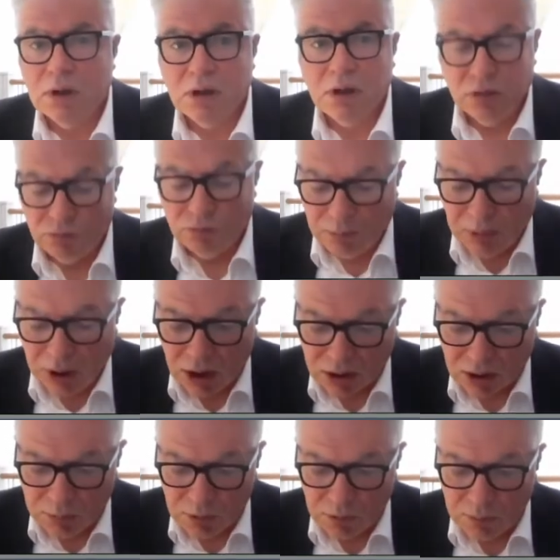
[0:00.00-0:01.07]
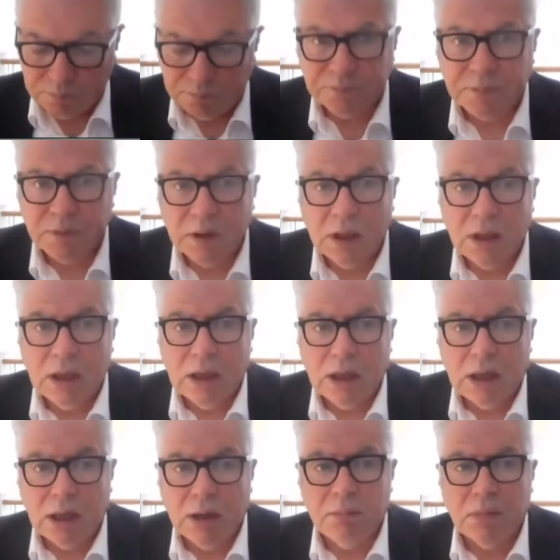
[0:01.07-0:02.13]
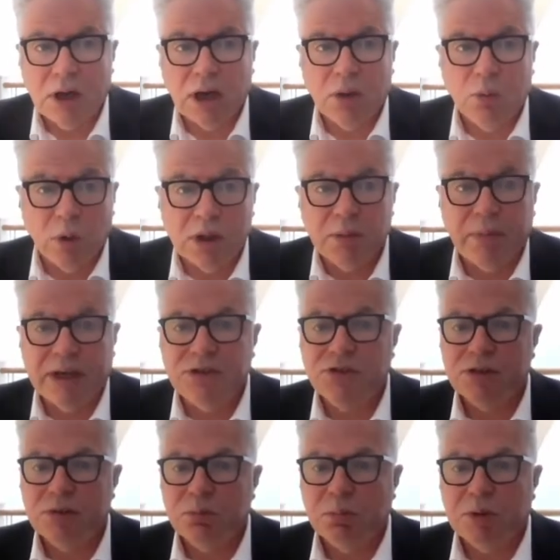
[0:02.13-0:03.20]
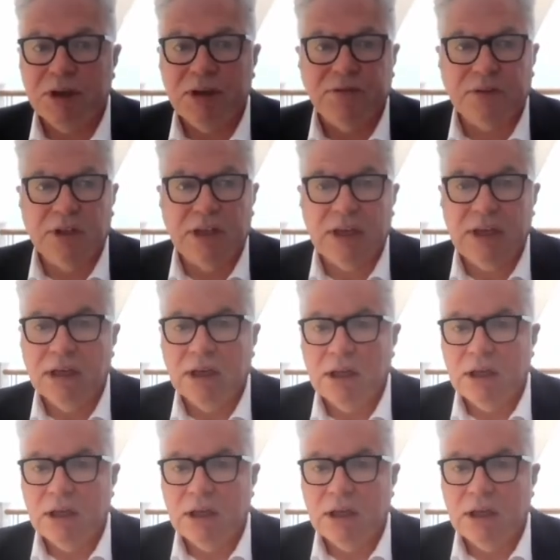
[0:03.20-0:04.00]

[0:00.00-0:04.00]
remarkable. I will mention briefly